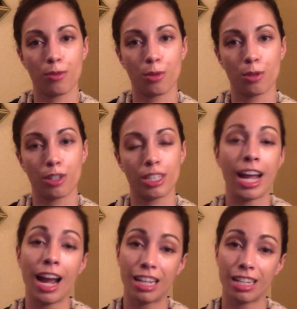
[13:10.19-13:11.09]
for
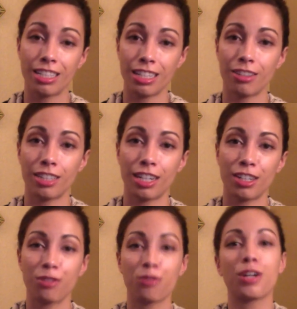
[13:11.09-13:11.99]
the allies out there
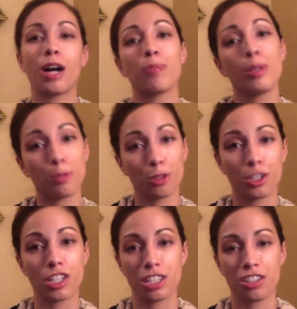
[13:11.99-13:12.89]
who've got people
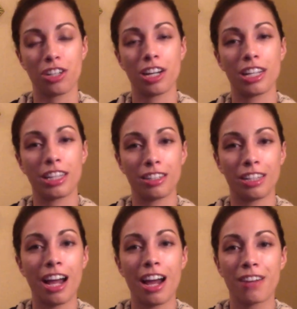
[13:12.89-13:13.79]
transitioning in their
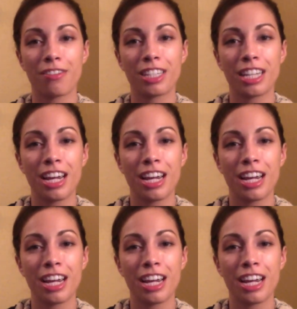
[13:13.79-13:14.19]
lives.